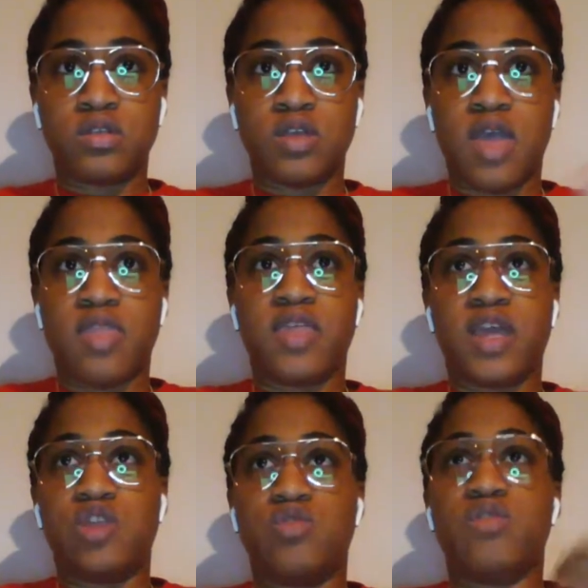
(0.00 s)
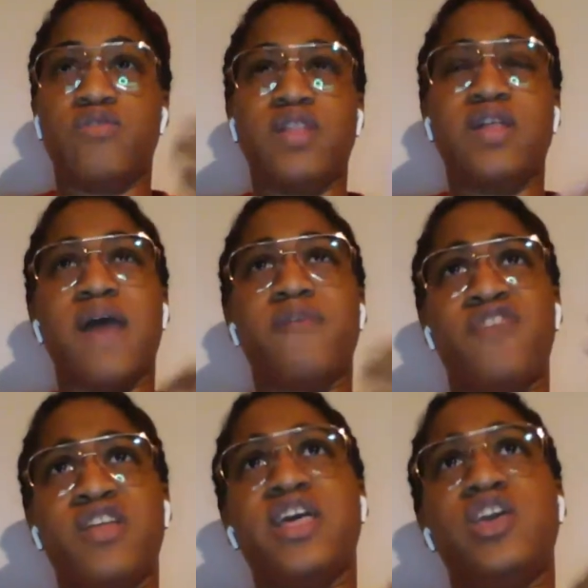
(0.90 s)
And then you develop, I
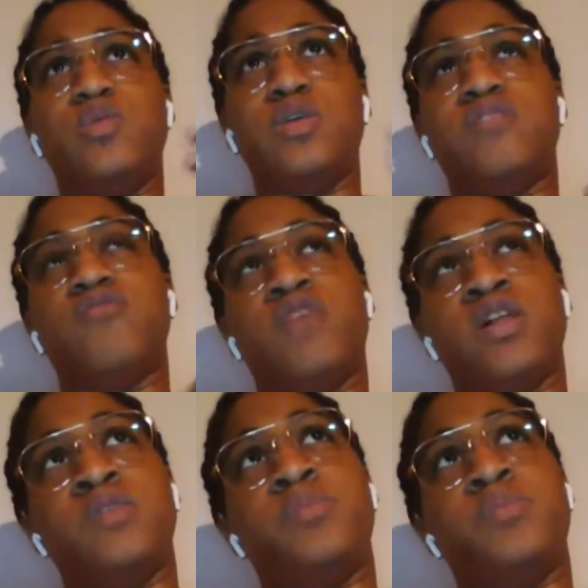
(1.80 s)
feel like you would develop